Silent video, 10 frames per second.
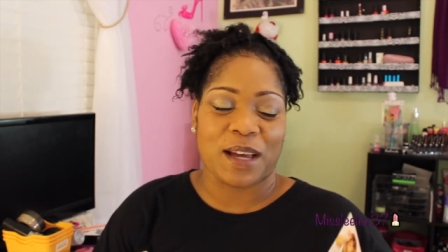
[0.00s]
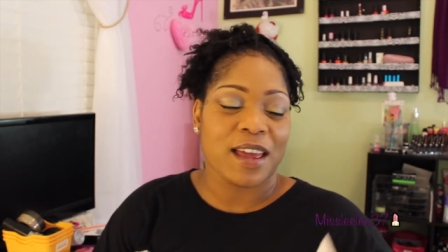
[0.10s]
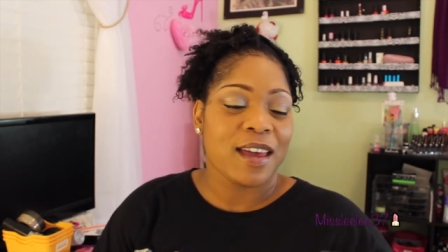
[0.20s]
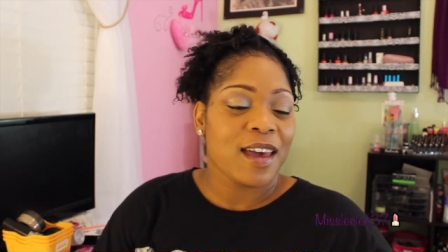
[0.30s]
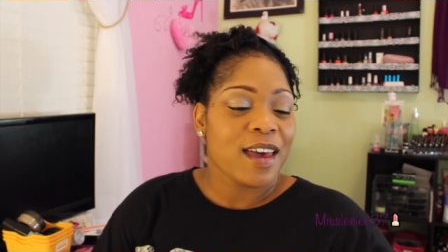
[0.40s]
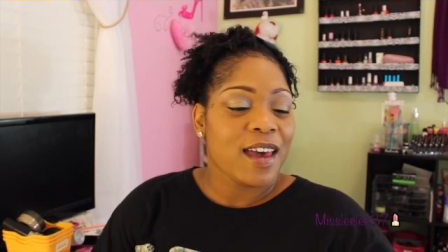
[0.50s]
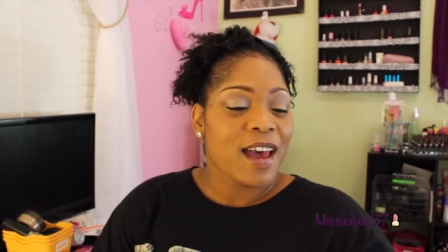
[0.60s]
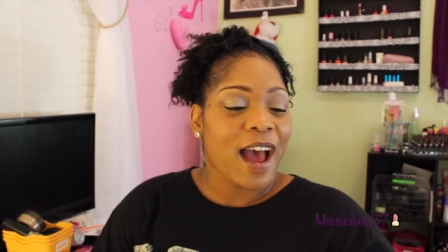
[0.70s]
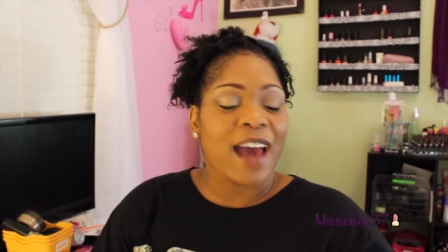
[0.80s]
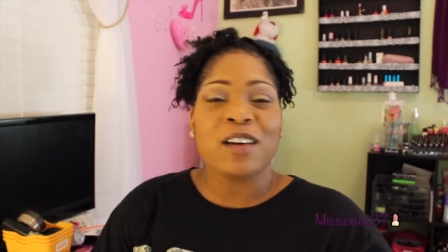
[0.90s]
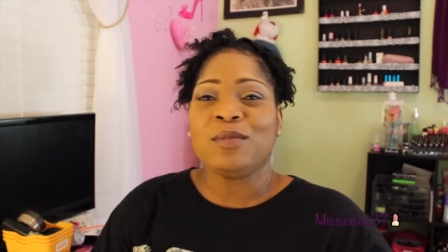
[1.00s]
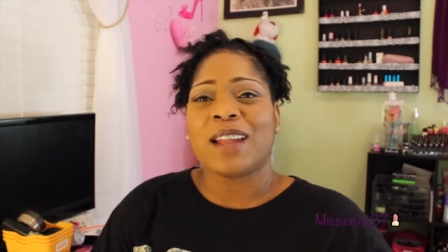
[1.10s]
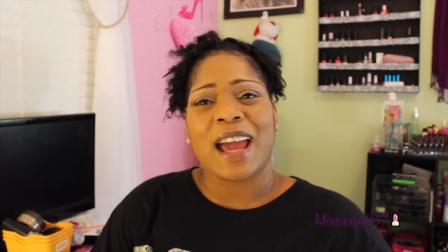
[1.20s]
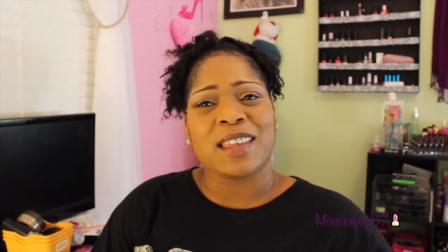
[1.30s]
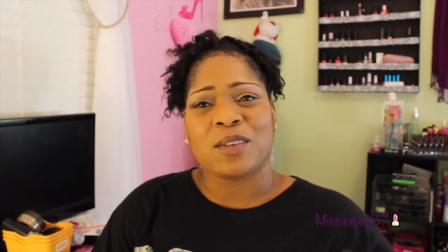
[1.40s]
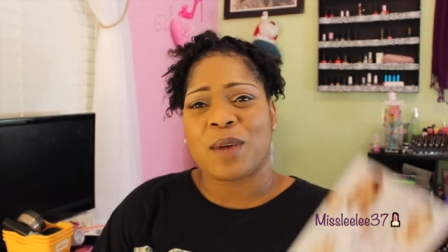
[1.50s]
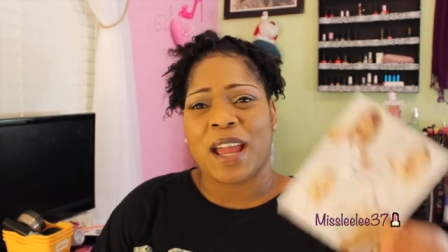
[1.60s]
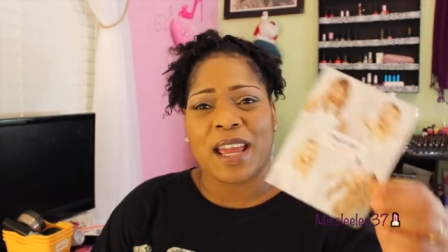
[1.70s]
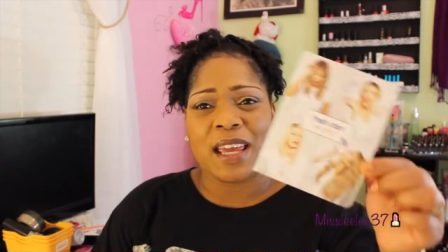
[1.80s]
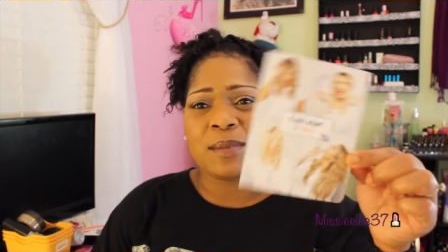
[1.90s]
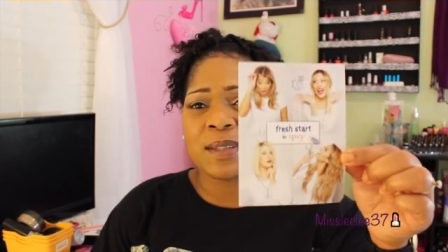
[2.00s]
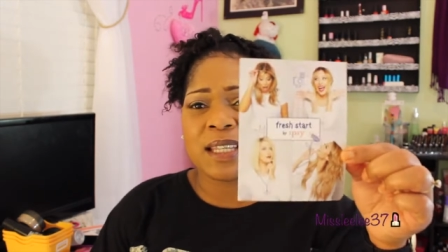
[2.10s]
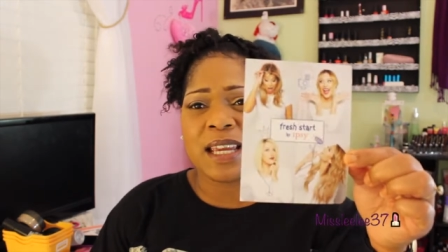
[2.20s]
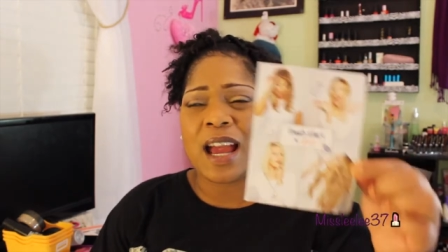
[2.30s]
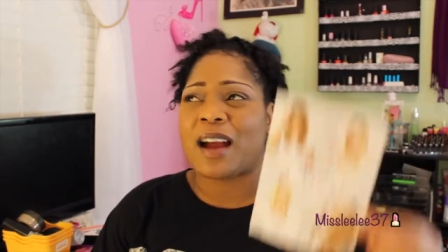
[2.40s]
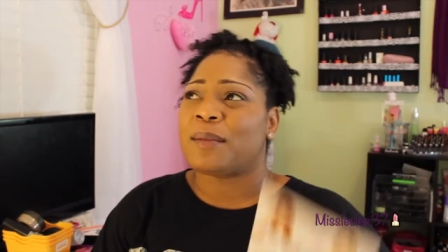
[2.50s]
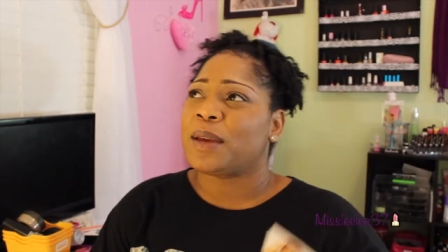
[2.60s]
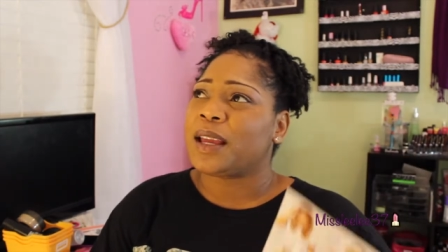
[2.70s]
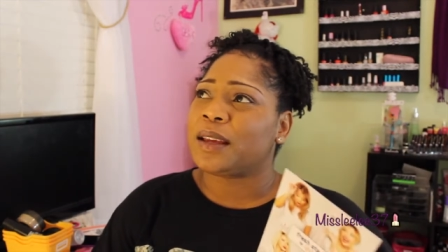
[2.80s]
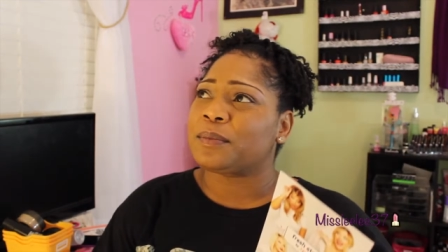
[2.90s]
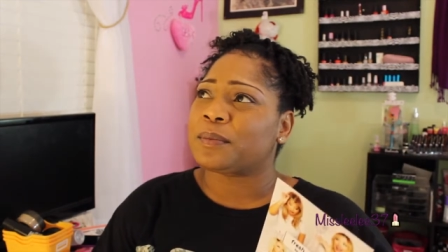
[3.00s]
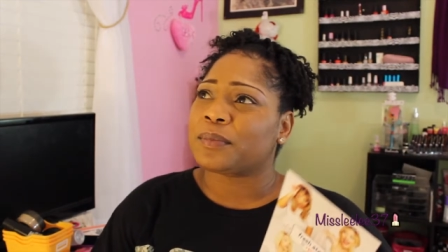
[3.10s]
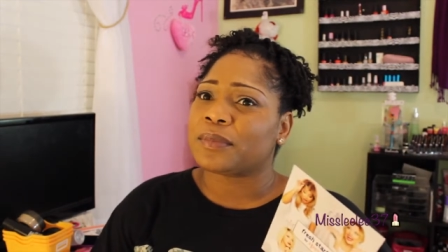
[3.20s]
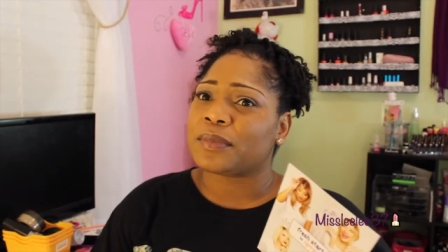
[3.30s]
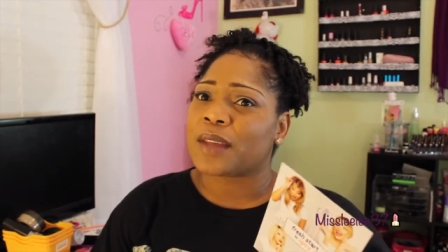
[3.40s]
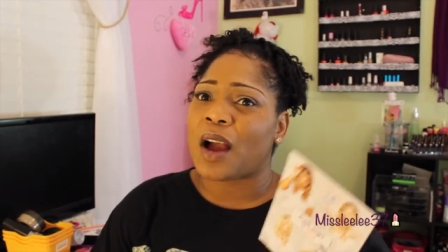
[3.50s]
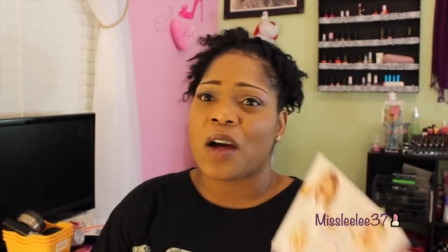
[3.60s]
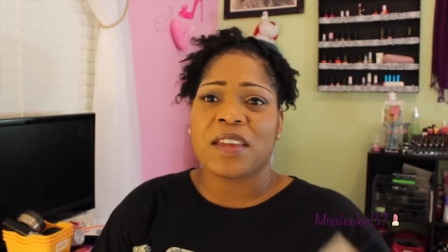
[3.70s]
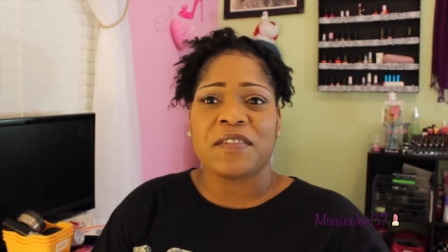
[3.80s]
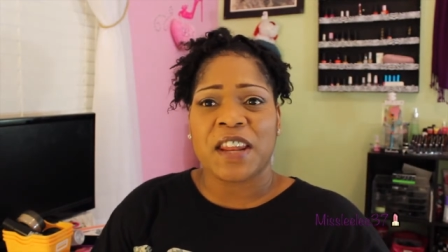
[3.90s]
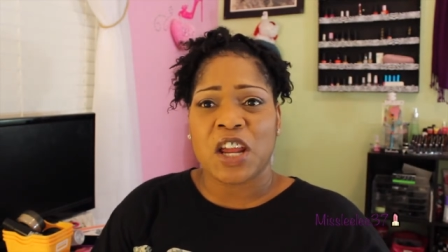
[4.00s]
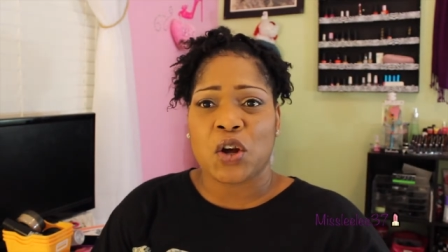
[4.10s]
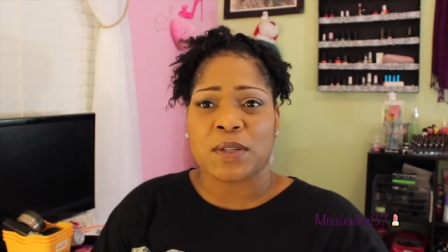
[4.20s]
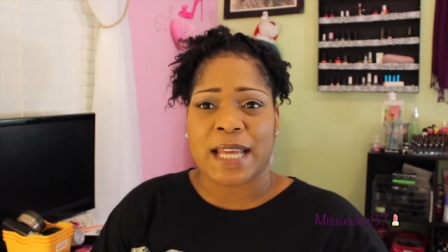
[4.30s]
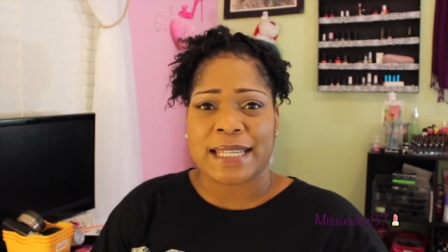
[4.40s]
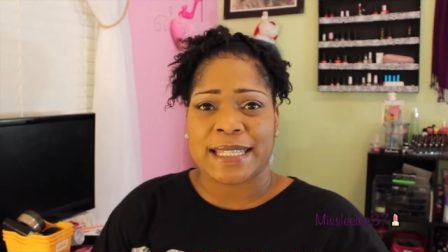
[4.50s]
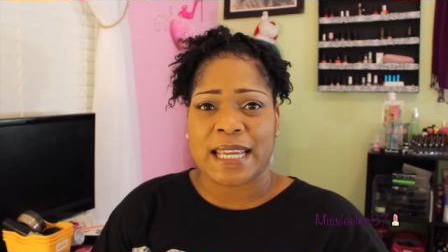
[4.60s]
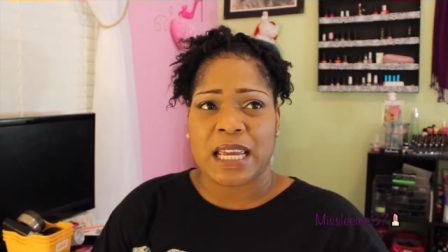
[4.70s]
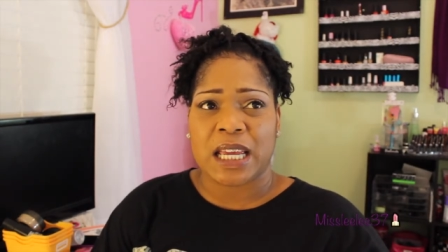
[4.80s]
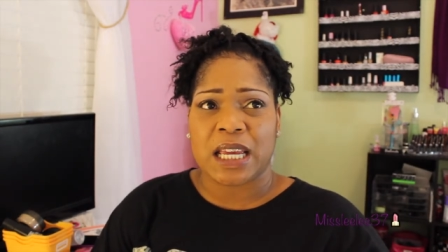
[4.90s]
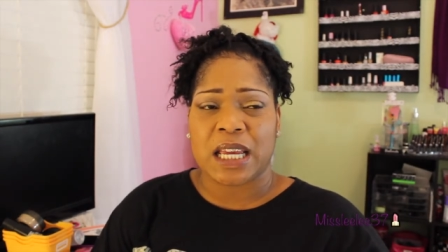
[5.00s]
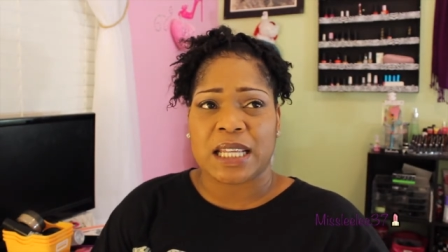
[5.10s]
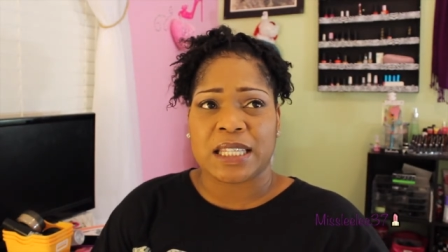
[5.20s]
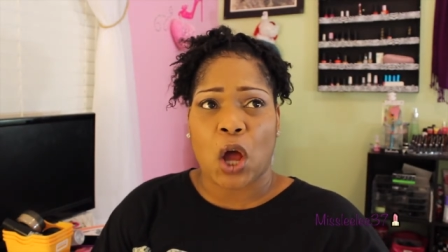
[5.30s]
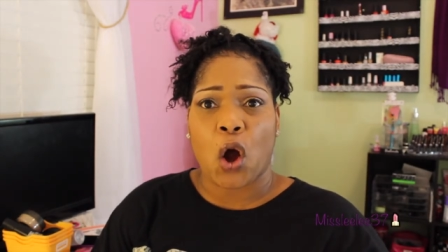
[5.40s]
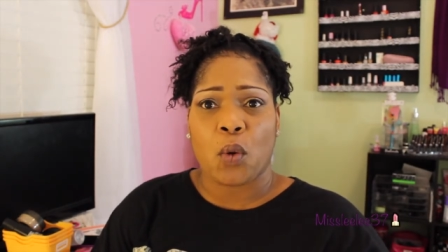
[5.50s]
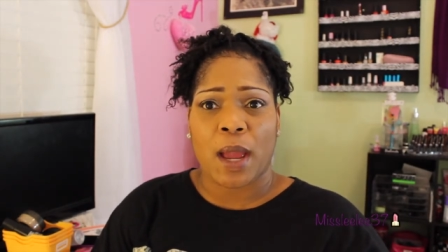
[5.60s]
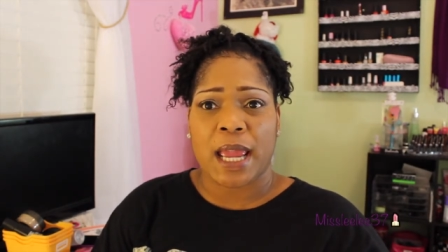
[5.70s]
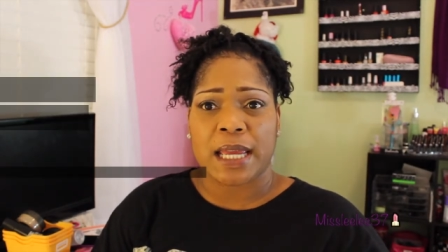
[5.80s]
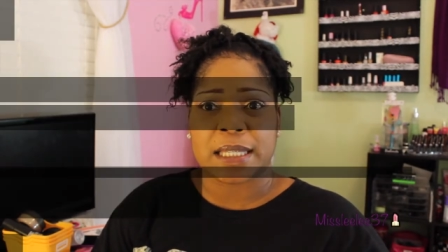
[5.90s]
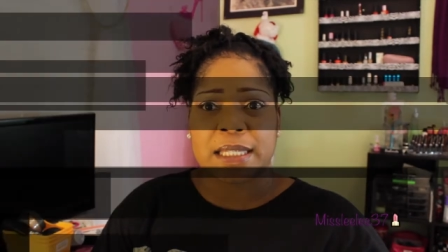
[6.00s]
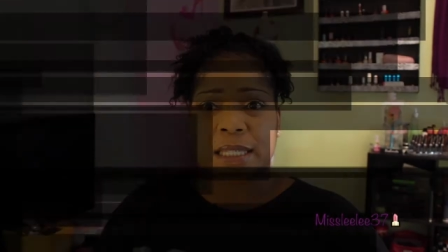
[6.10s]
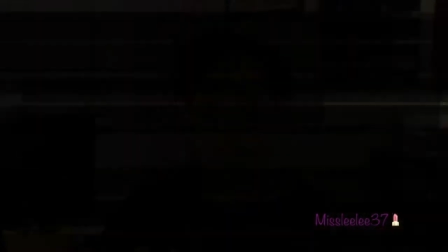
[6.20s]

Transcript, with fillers: But I don't like the way Ipsy, I mean, all the videos I see, it's always